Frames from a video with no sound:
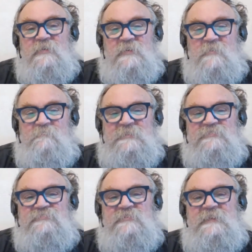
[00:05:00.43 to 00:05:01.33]
can be
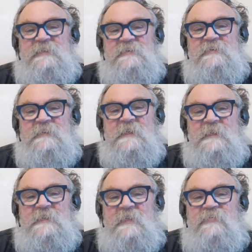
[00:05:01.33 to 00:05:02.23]
seen.
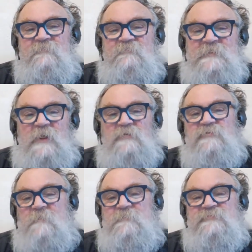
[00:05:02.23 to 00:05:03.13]
Yeah, the
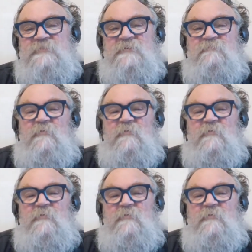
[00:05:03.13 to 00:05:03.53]
phenotype, a set of